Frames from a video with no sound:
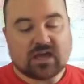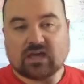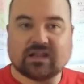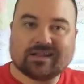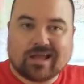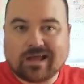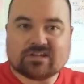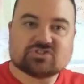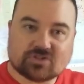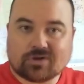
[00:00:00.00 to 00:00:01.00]
and it kind
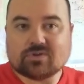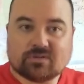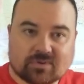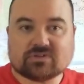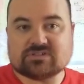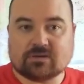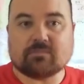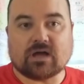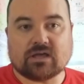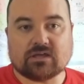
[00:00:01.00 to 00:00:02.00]
of slowly builds up
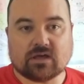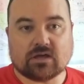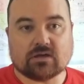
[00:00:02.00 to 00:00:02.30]
my